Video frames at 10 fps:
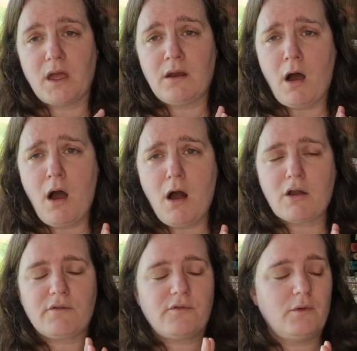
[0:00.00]
an
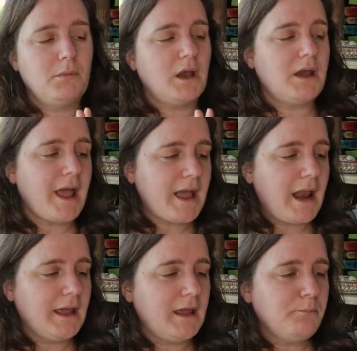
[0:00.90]
arc from
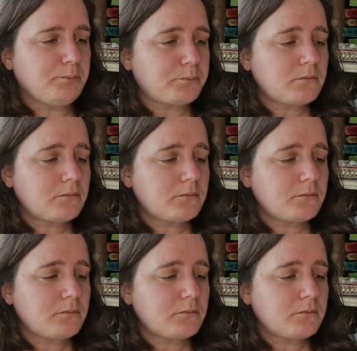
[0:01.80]
NetGalley,